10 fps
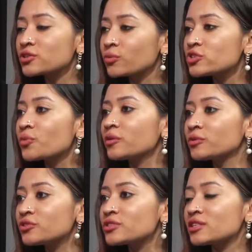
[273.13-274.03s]
which one
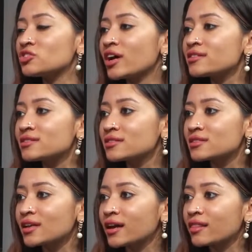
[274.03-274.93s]
would you suggest
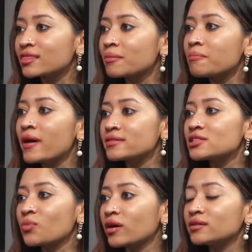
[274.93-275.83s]
is like the
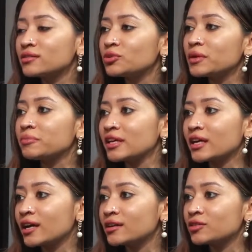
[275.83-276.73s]
best one to be playing at in